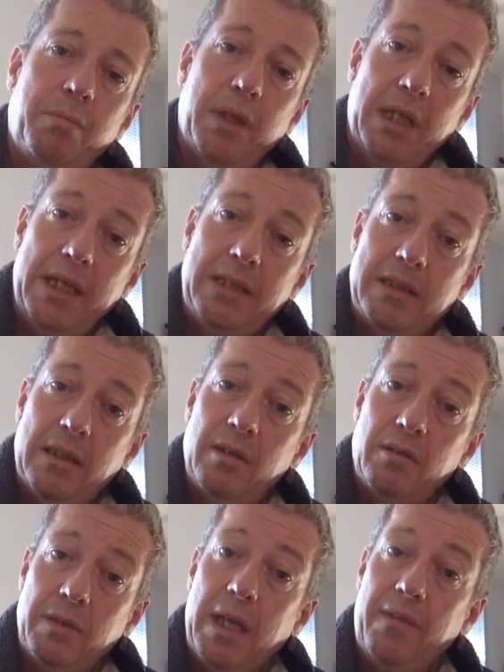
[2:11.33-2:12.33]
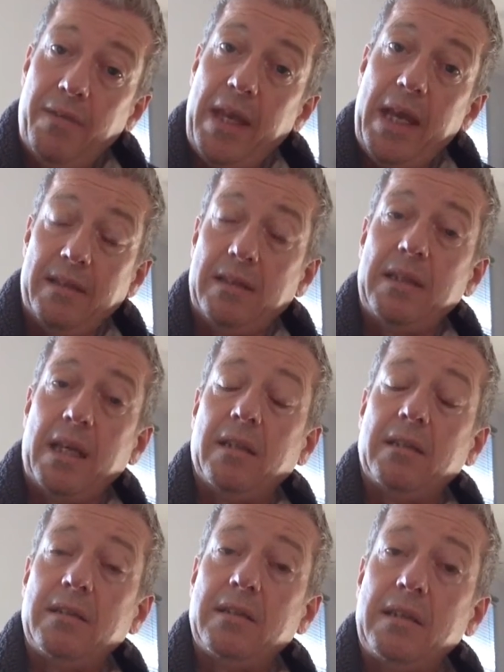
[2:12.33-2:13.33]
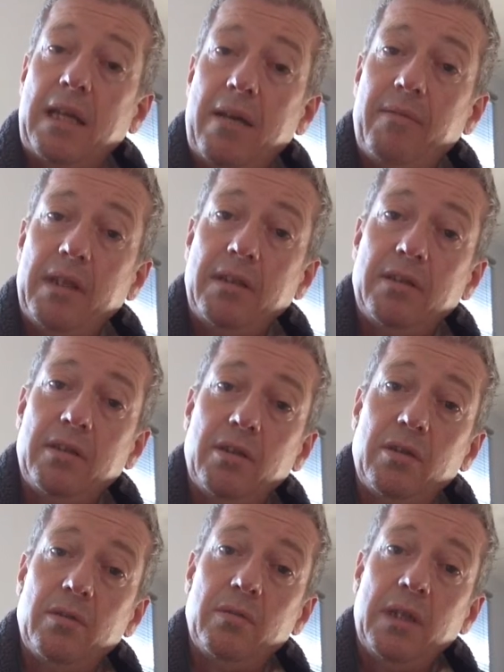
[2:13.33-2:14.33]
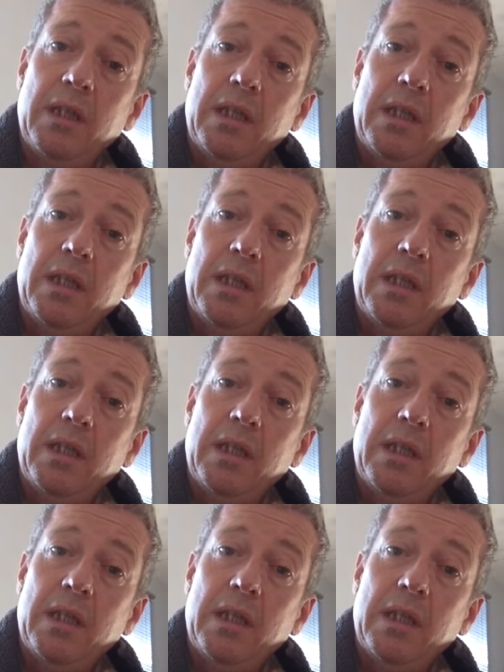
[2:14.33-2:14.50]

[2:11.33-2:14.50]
political in that sense, and having to